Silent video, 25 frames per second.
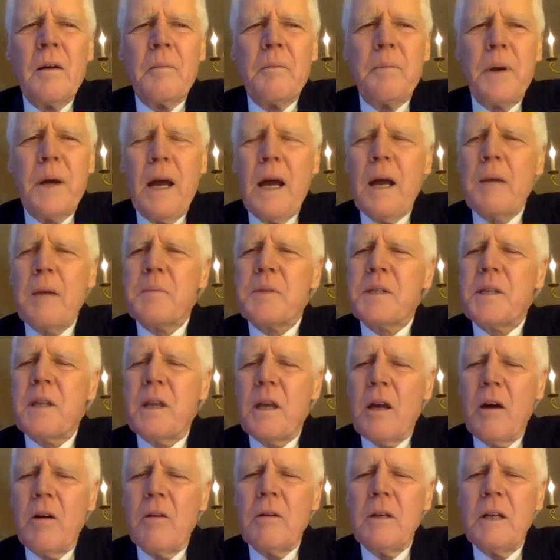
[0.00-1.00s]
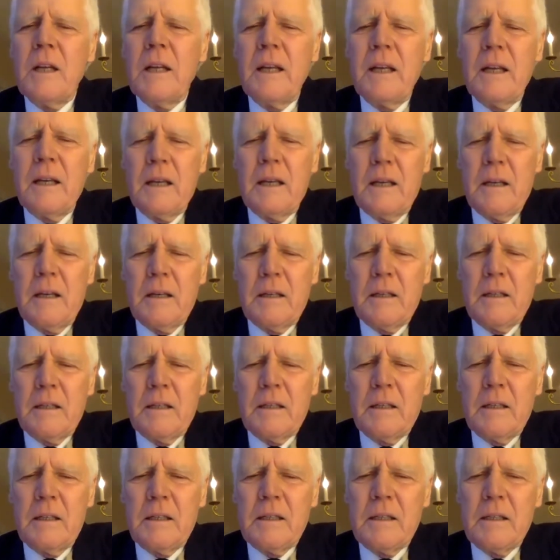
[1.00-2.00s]
perhaps the only
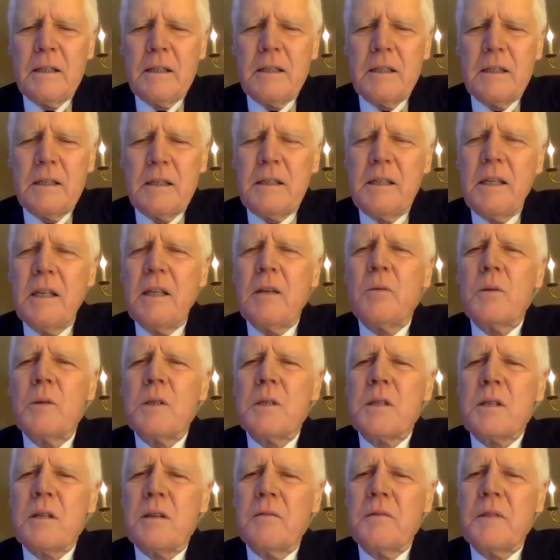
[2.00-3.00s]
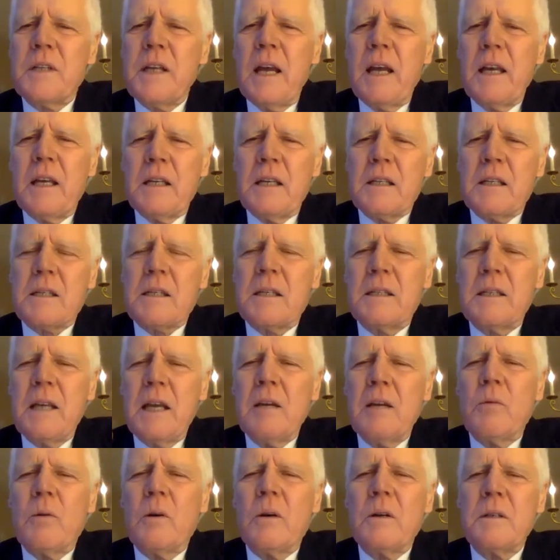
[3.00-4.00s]
sequence of days,
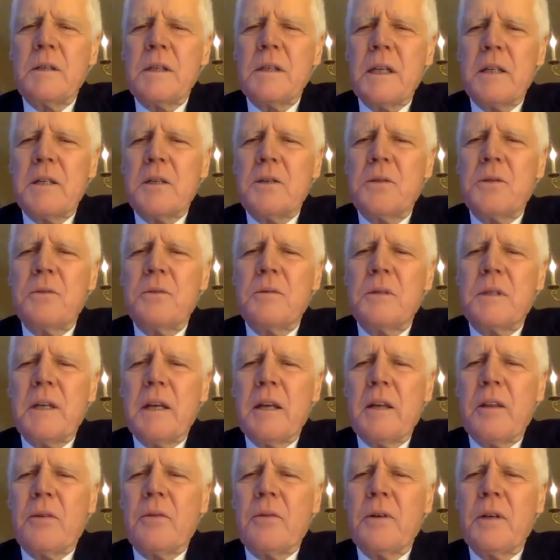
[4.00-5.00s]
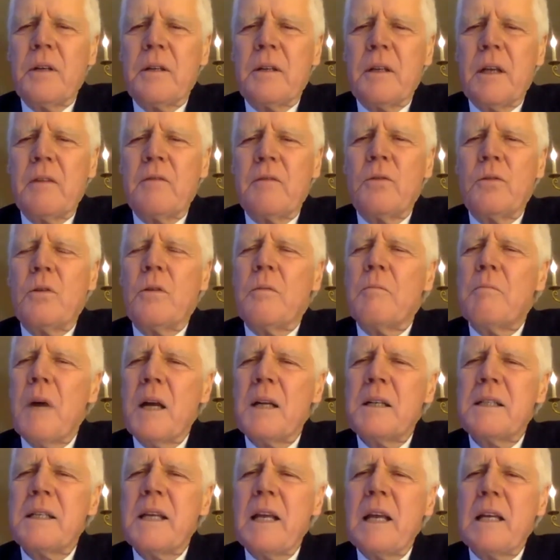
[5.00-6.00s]
day one, day two, day three, day four,
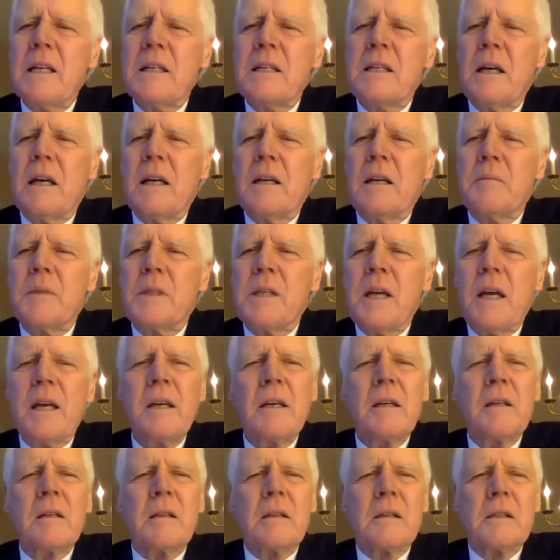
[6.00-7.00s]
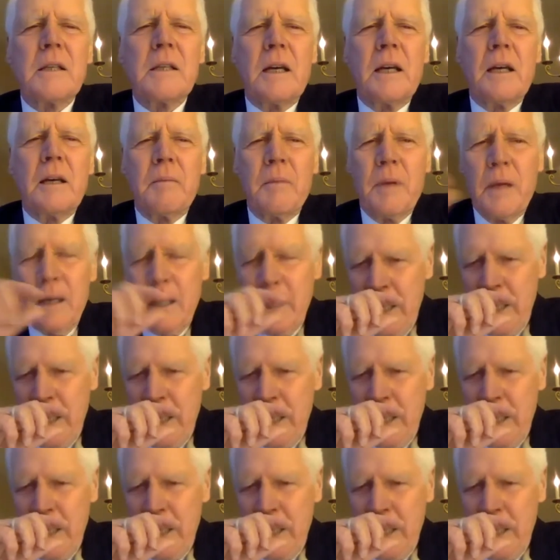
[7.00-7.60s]
mundane time, diurnal time.